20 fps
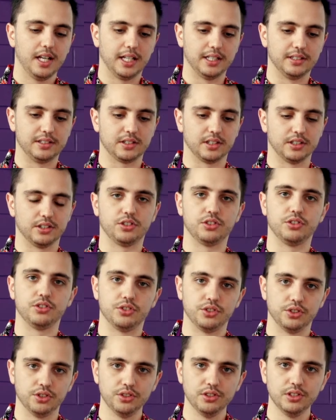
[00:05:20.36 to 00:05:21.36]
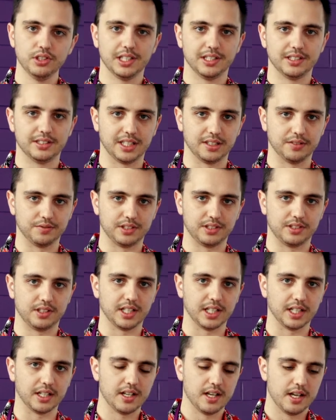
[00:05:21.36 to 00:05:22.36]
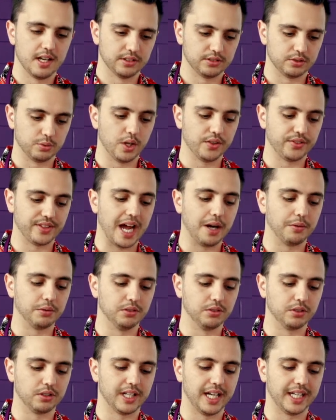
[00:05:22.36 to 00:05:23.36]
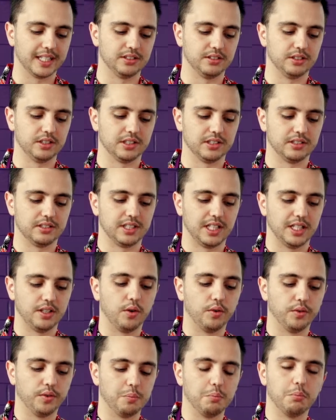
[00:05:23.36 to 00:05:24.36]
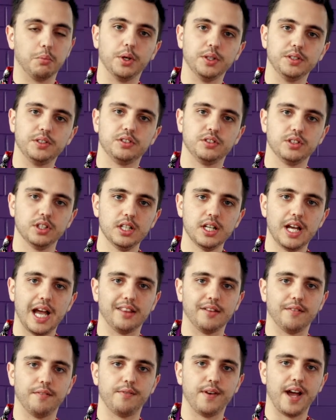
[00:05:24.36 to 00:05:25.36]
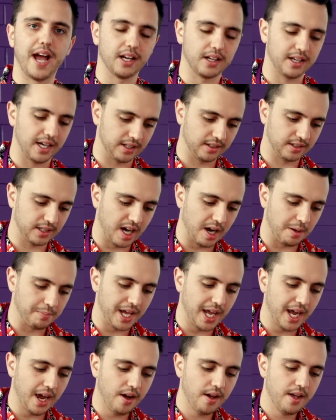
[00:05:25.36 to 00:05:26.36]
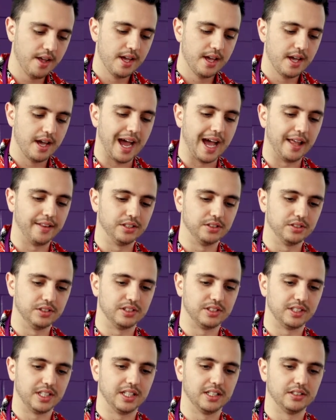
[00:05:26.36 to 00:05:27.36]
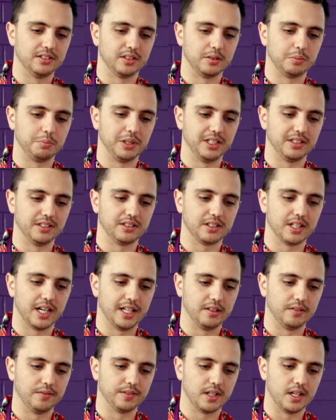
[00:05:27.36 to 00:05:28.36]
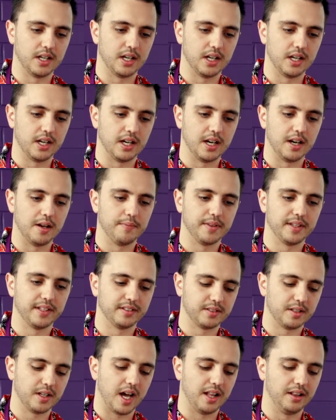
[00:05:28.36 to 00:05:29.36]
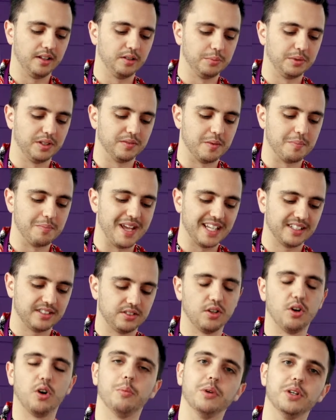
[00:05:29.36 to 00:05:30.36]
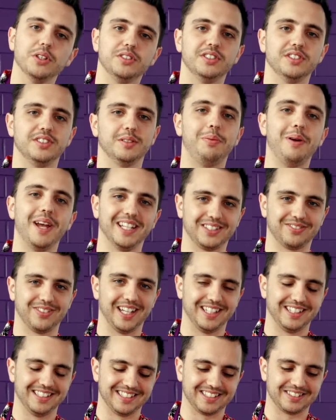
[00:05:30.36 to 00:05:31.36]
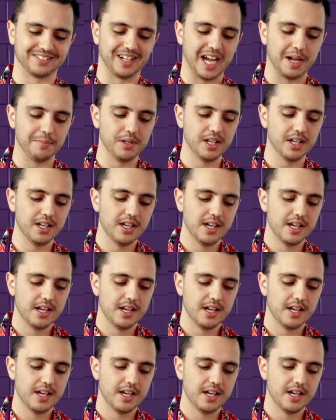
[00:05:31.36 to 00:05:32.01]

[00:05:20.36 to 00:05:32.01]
it's going to stew instead of sear. So what that would look like is you're going to see all the moisture and the fat kind of come out, and then you'd see it just be this kind of a little bit of a mess almost is the best way to describe it,